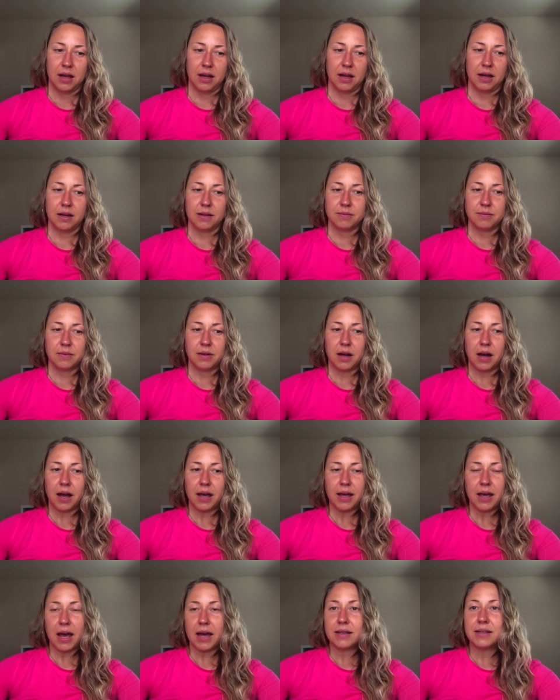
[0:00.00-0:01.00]
Um,
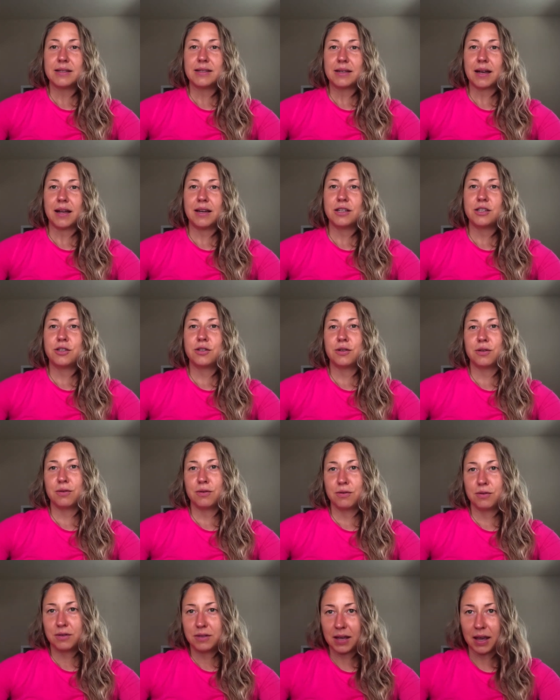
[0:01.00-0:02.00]
I had decided
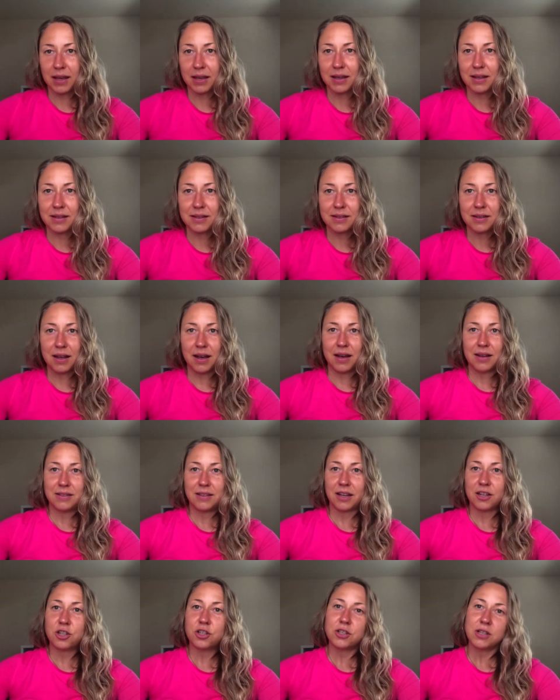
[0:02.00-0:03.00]
to take a, a
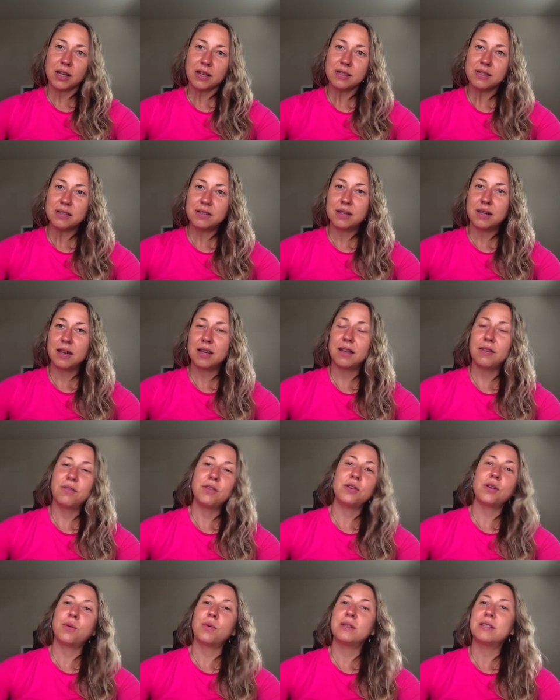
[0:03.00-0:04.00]
Dutch test. If
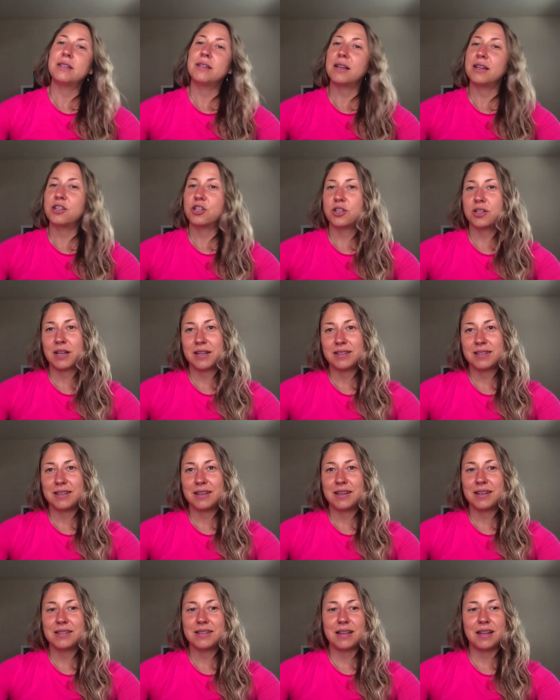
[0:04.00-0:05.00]
you know what the Dutch test
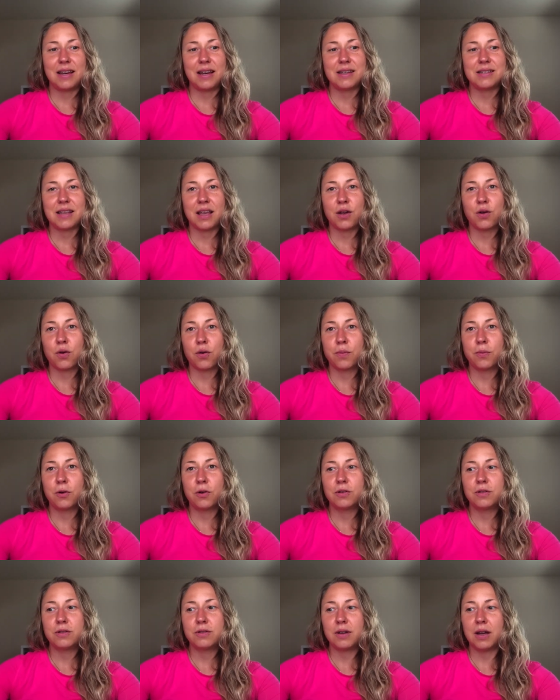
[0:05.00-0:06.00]
is, it is a
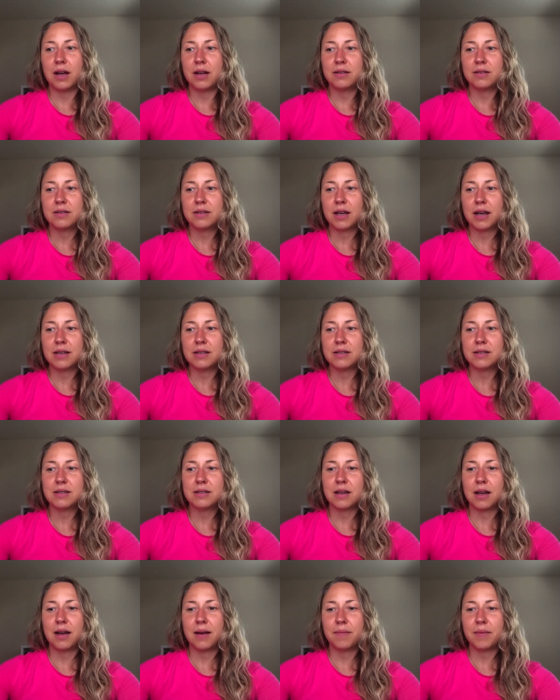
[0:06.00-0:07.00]
hormone uh, test,
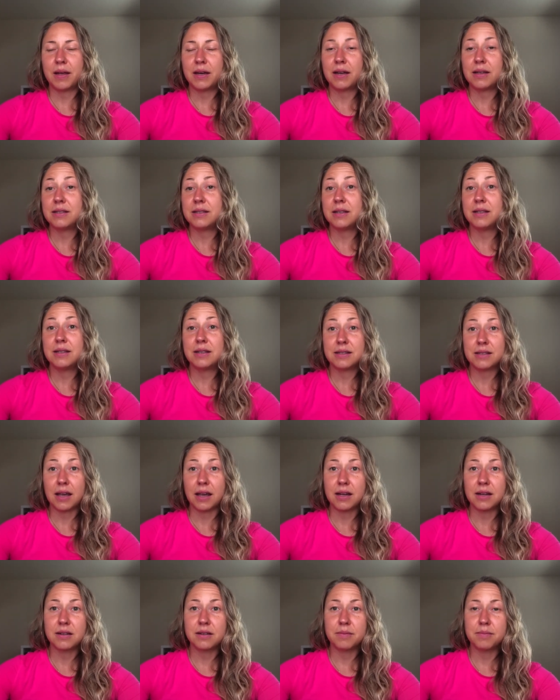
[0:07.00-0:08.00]
um, and I did the
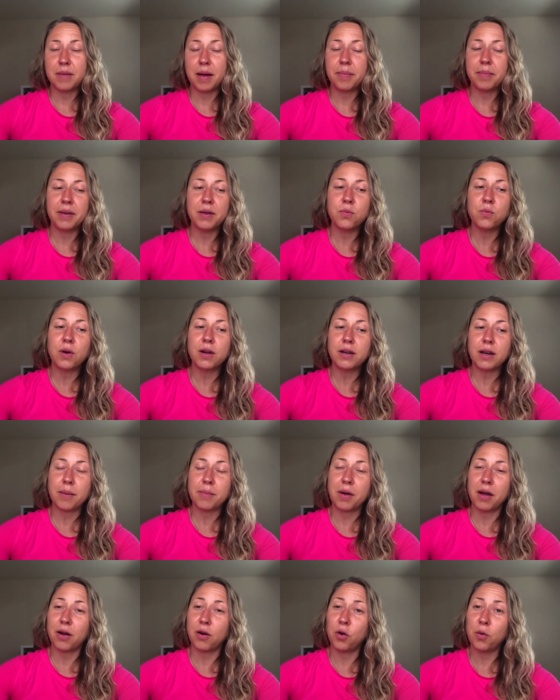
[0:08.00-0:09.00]
cycle mapping one. And
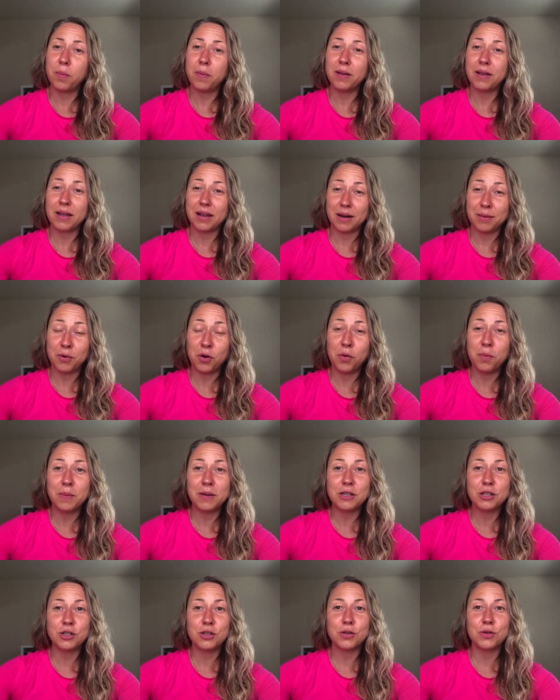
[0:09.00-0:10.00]
I'm hoping, and I'm
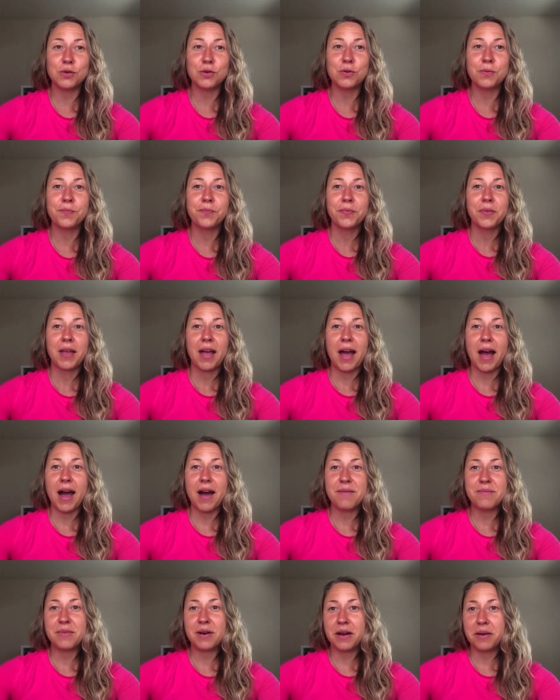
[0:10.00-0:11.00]
hoping to
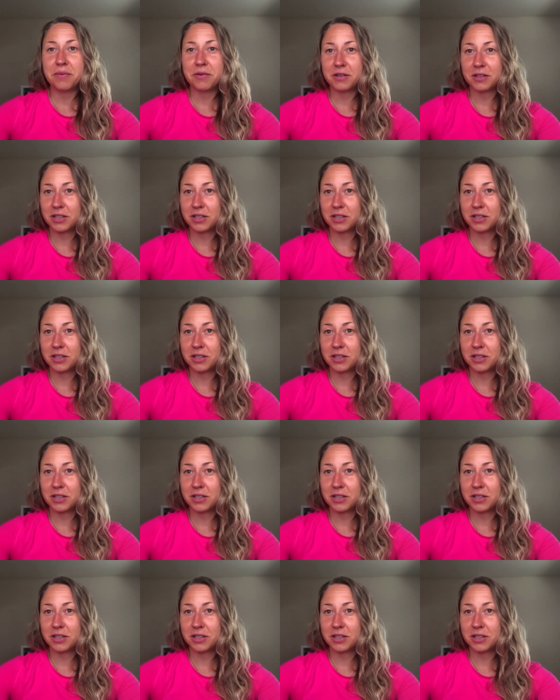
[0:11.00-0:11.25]
have my